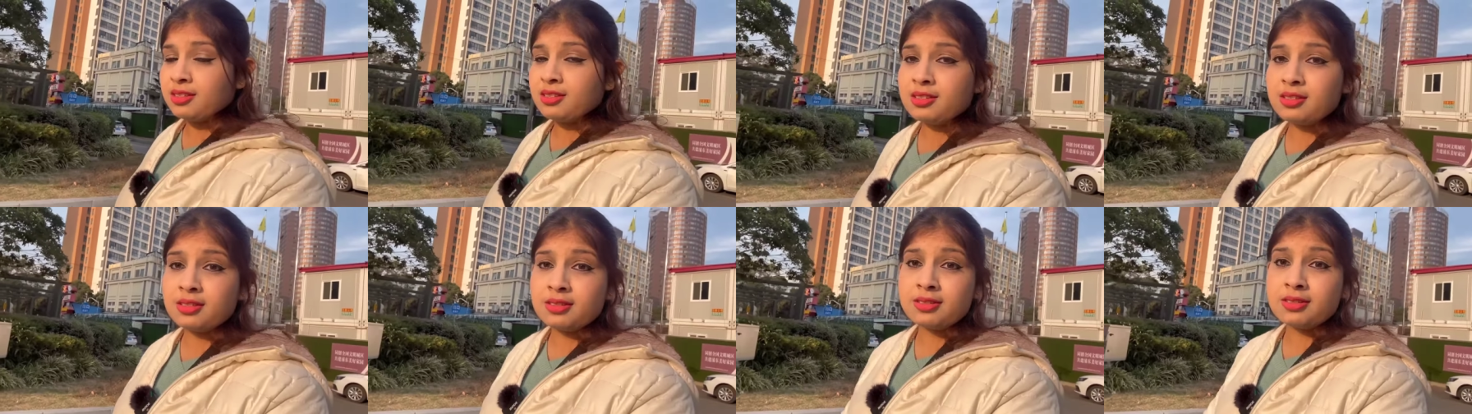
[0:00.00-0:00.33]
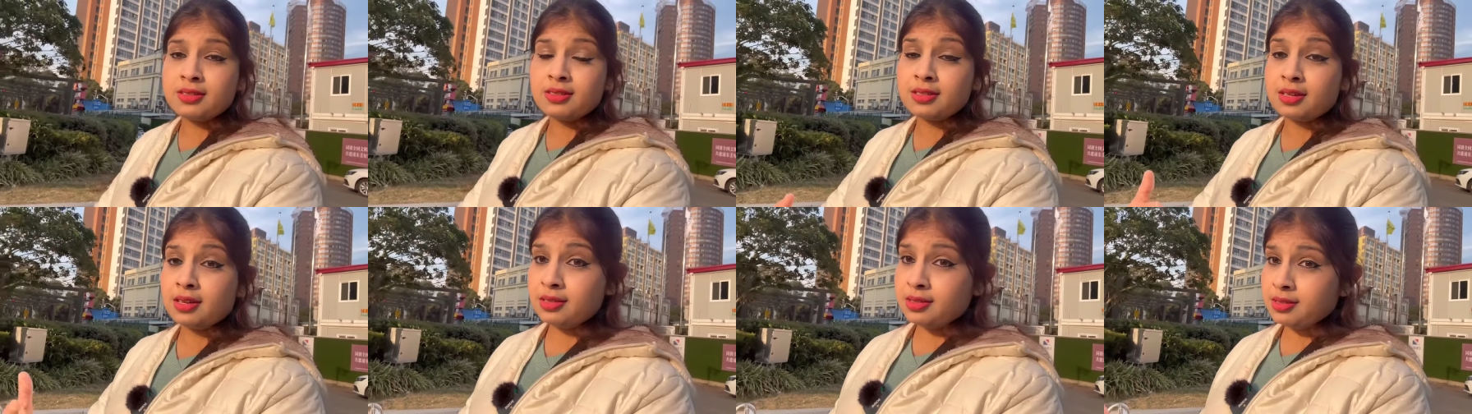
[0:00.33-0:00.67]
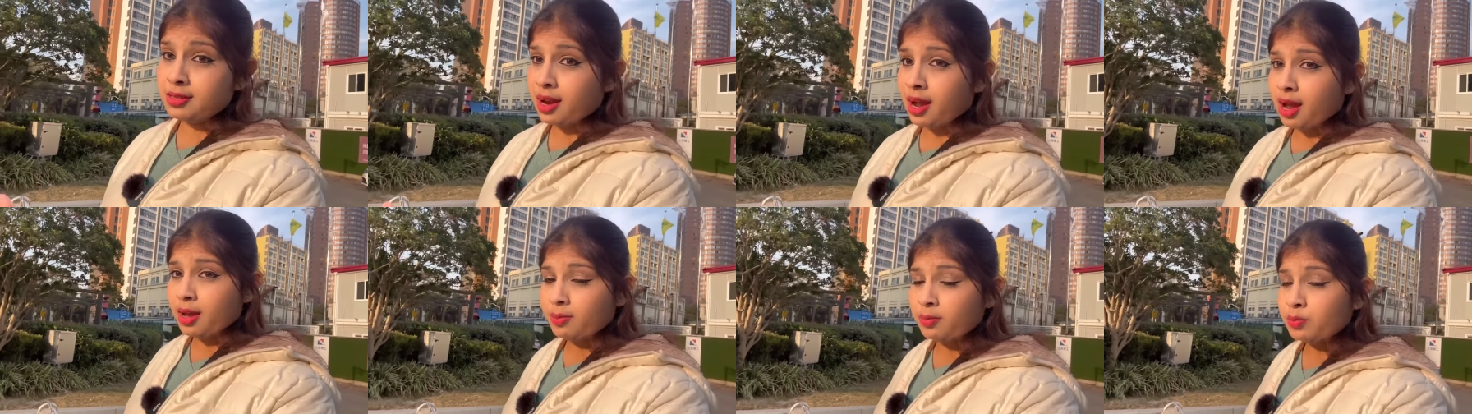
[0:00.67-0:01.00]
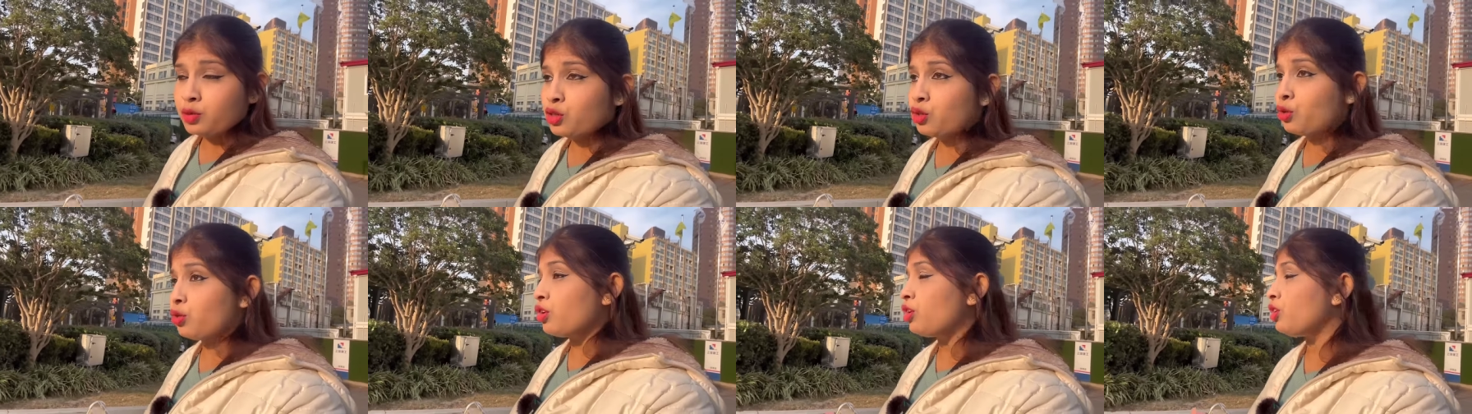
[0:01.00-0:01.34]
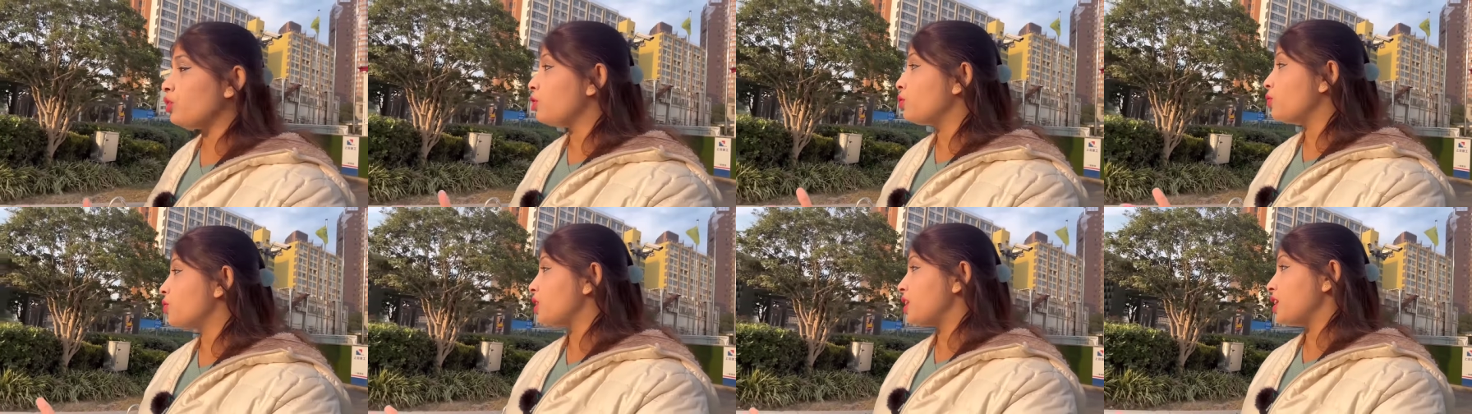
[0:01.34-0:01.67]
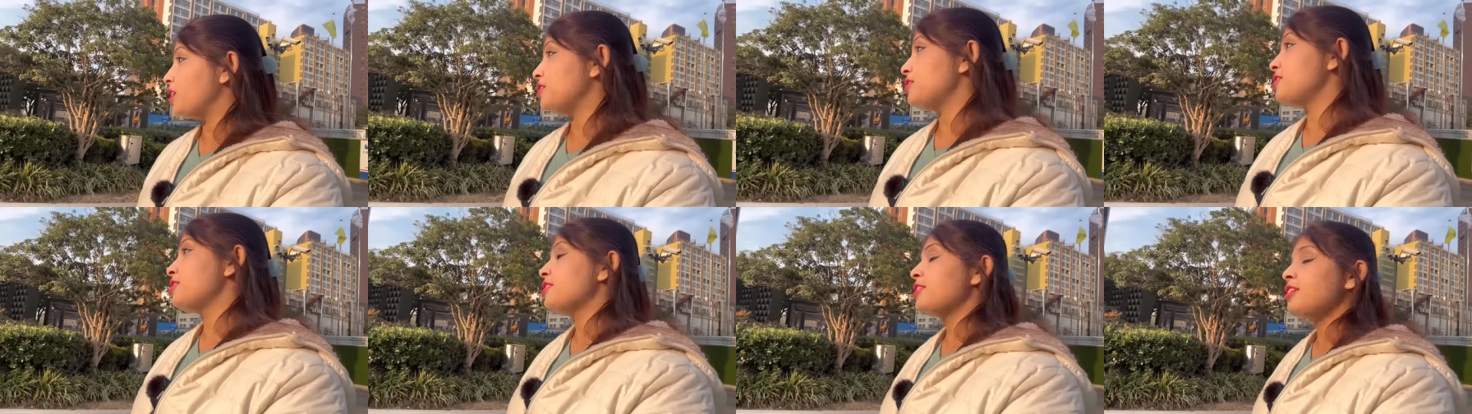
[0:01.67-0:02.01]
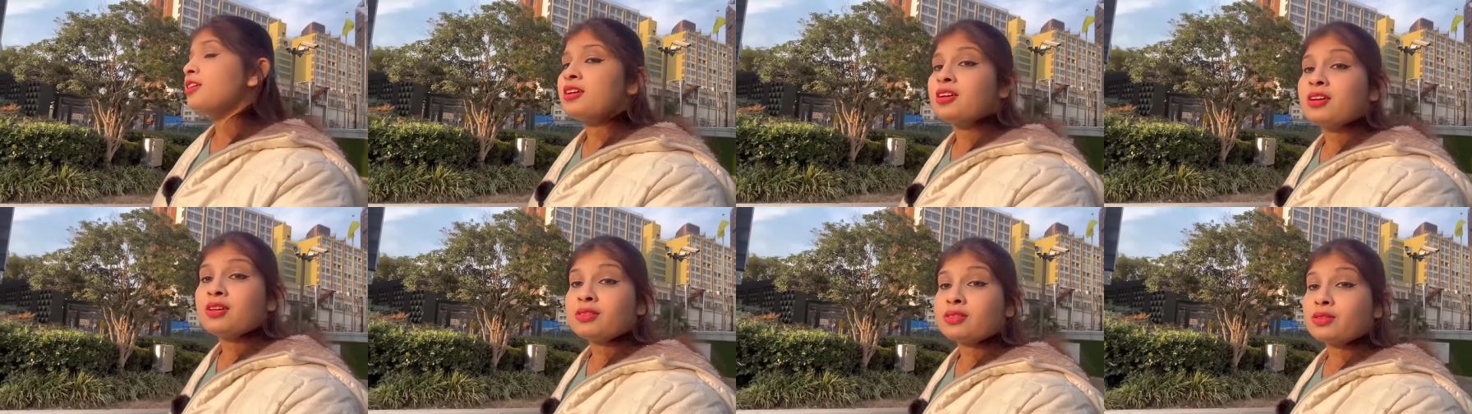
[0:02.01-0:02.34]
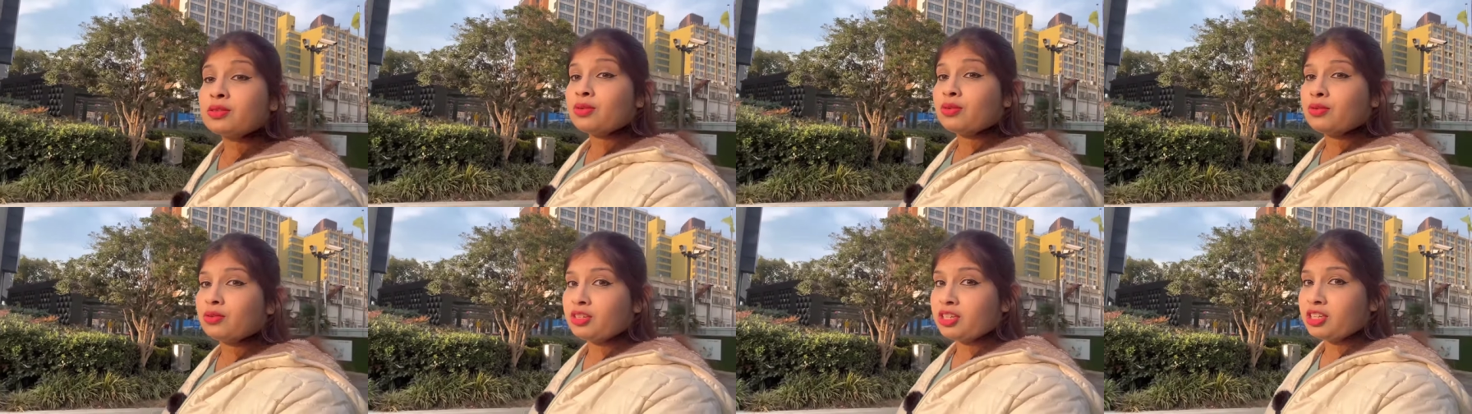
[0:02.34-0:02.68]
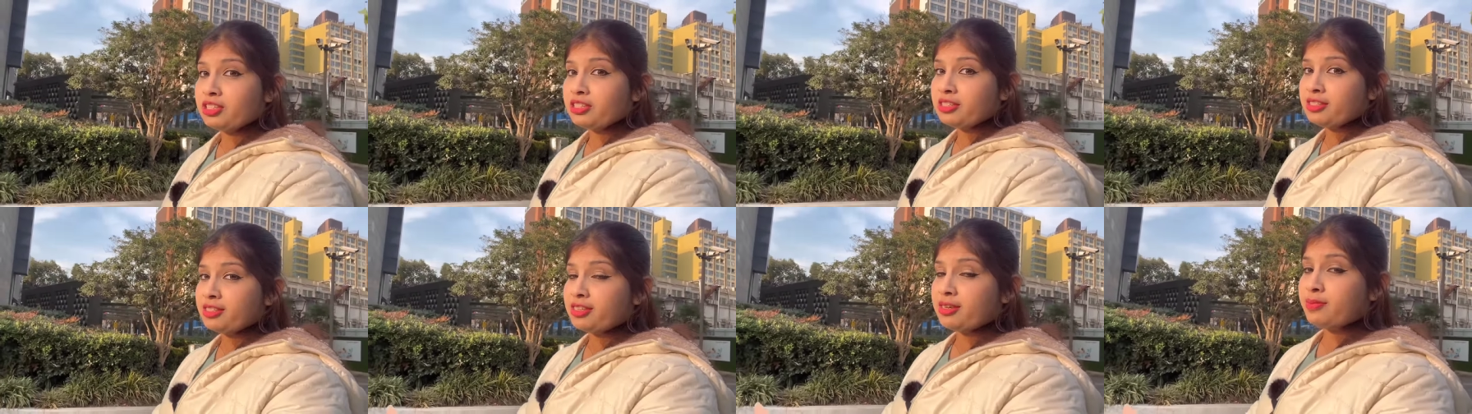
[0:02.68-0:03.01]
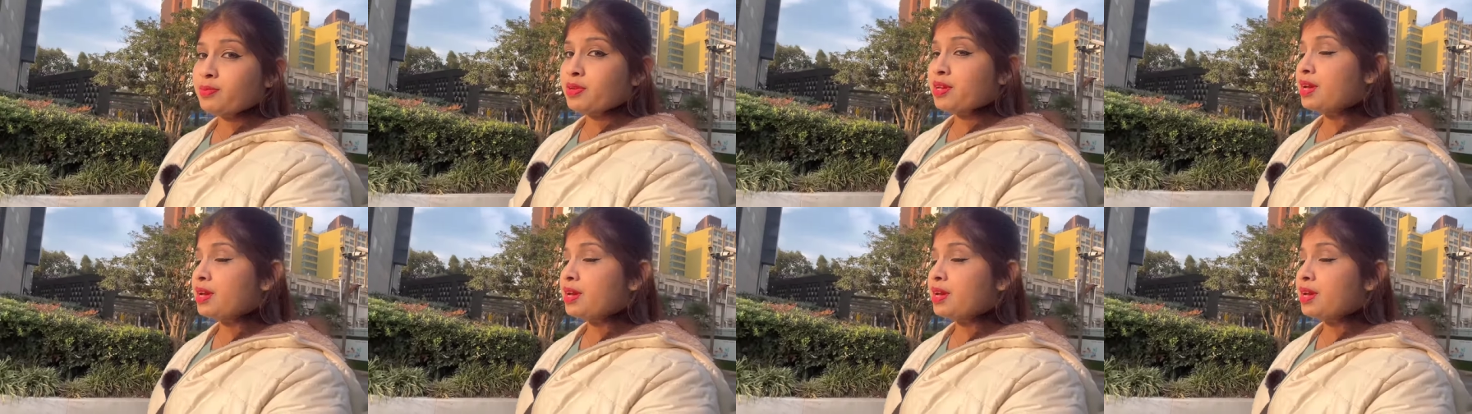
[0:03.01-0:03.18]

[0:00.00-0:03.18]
this is just i'm showing you guys so you can see